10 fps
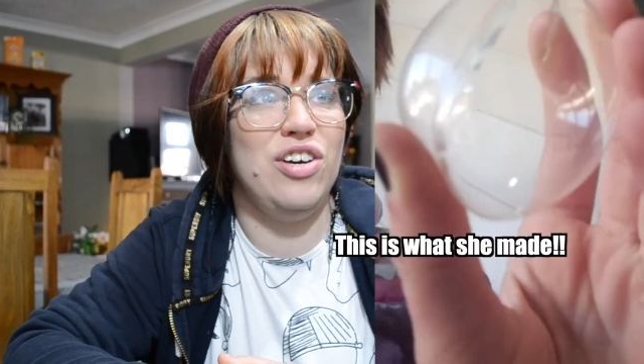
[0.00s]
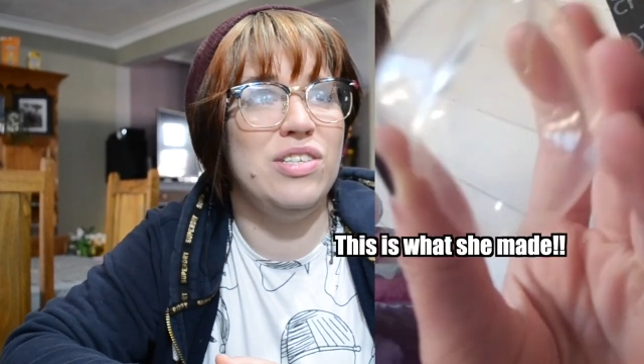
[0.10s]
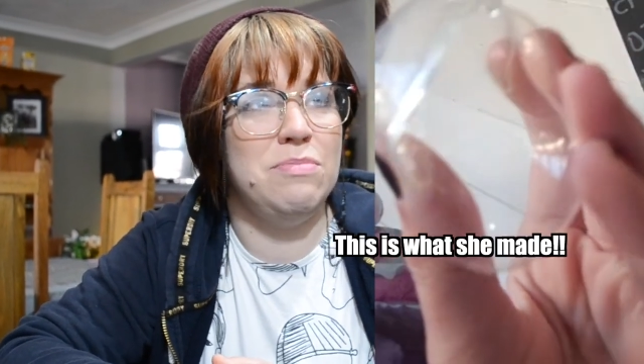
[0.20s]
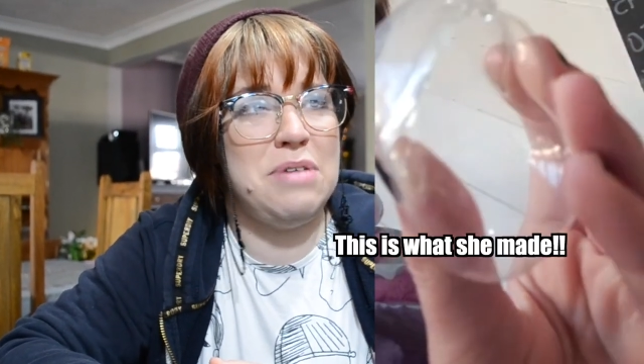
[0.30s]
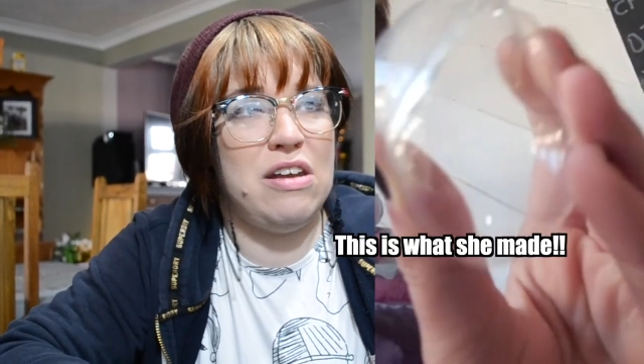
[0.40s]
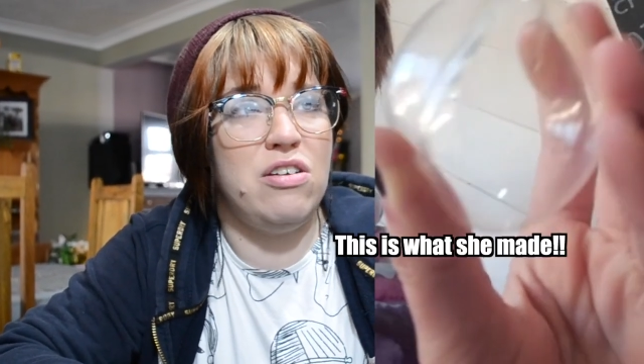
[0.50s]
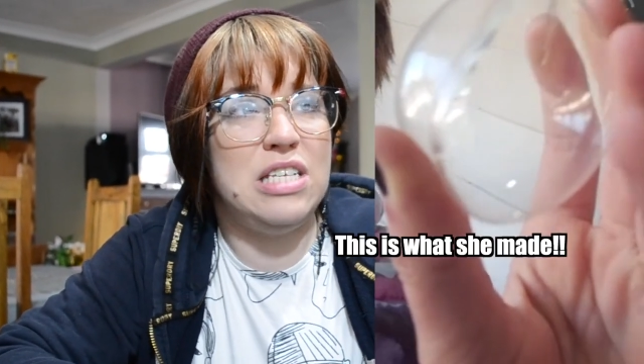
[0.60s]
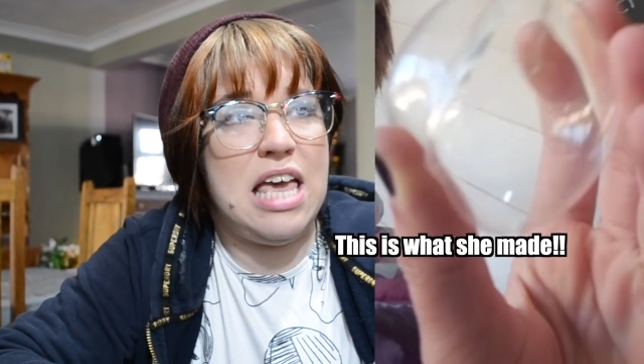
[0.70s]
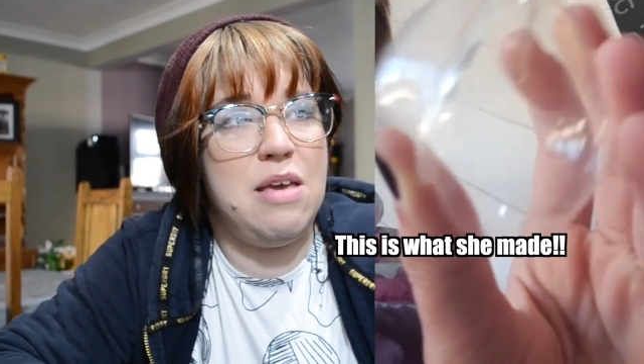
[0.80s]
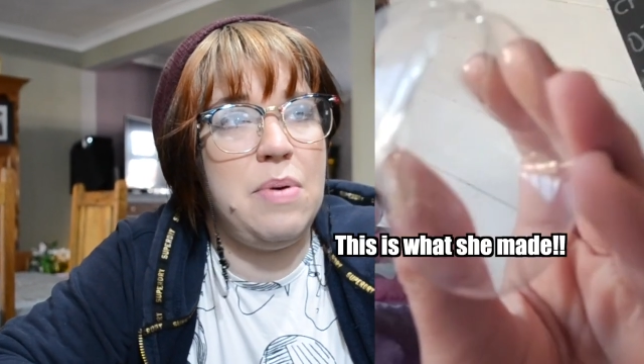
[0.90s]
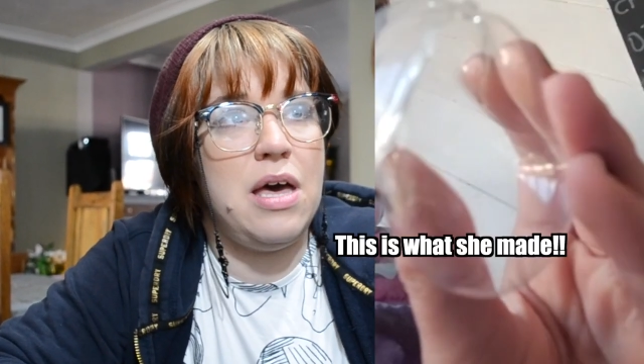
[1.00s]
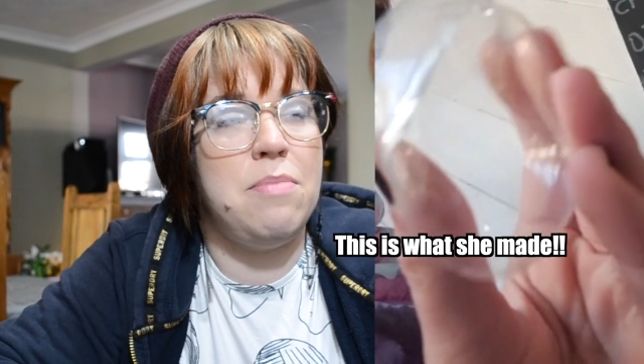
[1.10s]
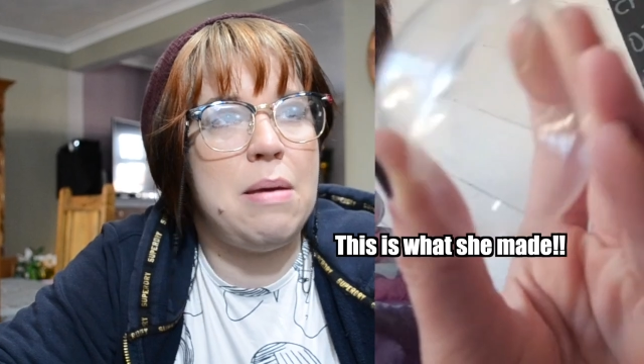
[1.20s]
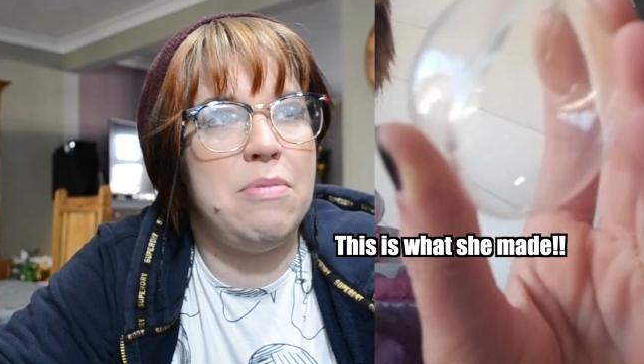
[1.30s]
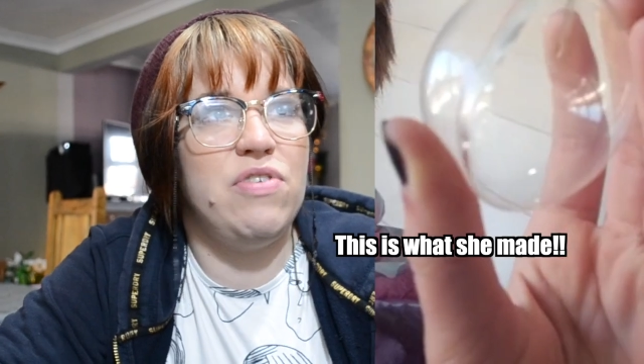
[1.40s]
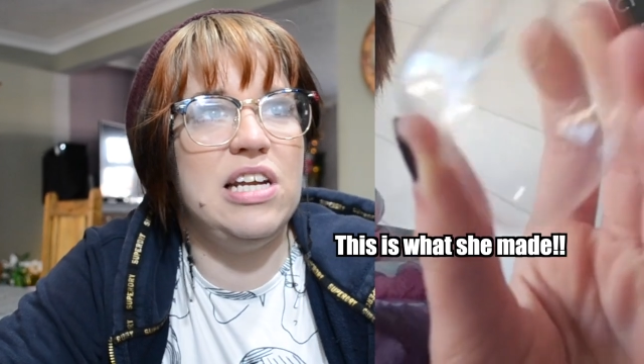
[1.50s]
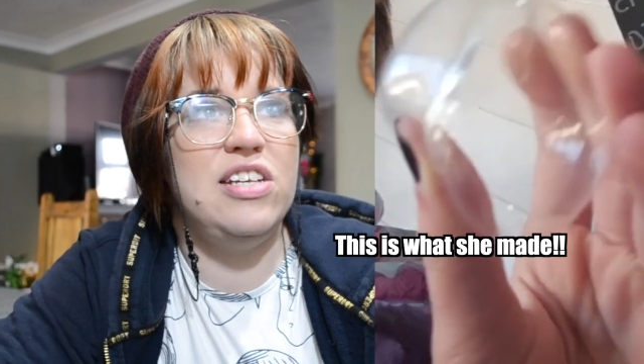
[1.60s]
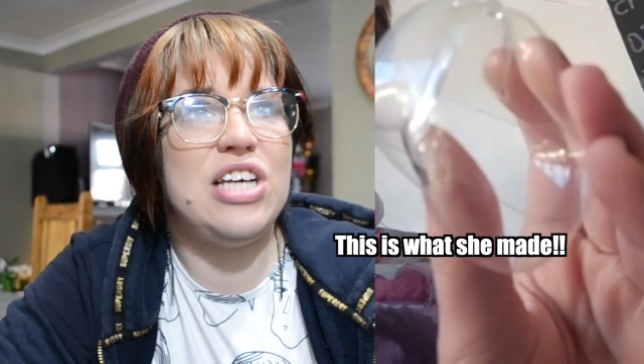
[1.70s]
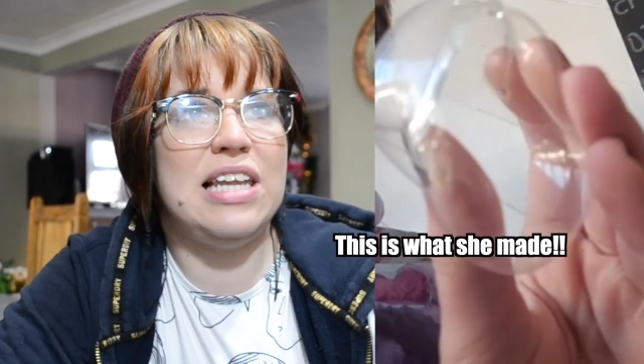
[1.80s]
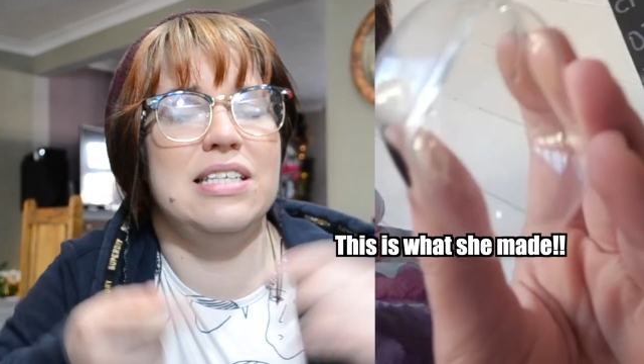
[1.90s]
got some nano tape and made me really
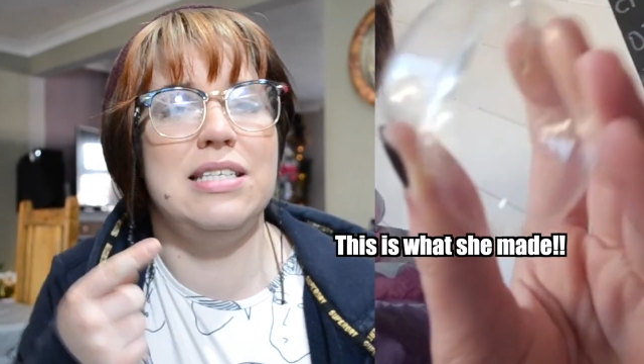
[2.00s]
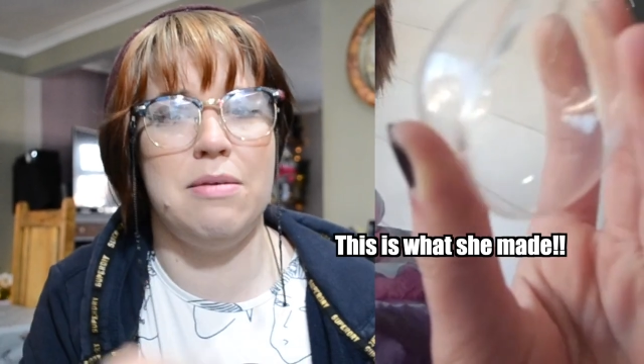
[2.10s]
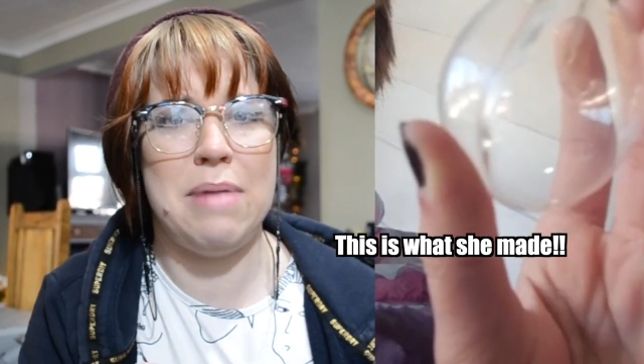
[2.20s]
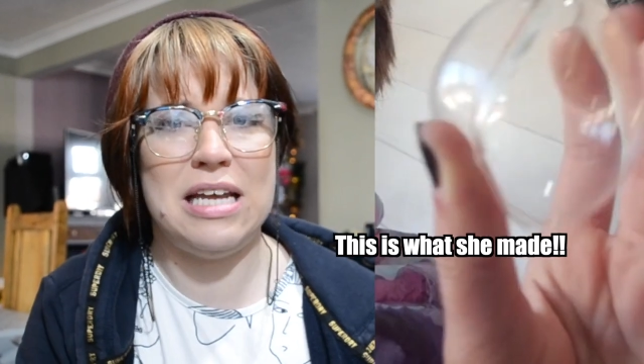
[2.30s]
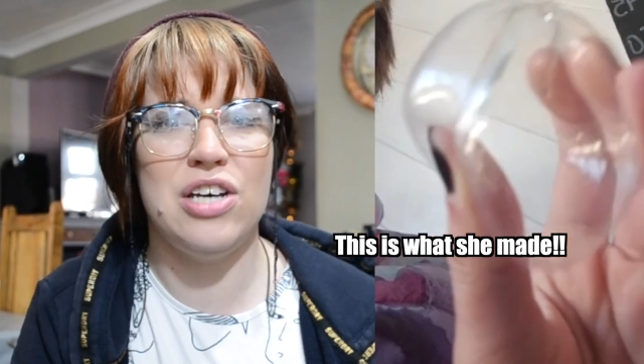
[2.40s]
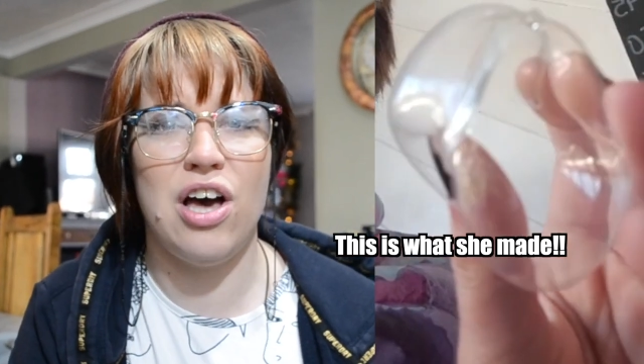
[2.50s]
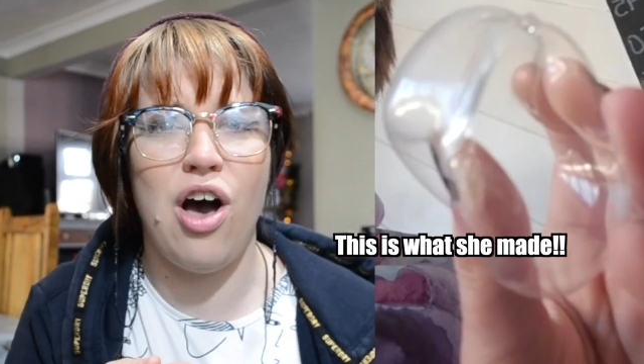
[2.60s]
jealous and made her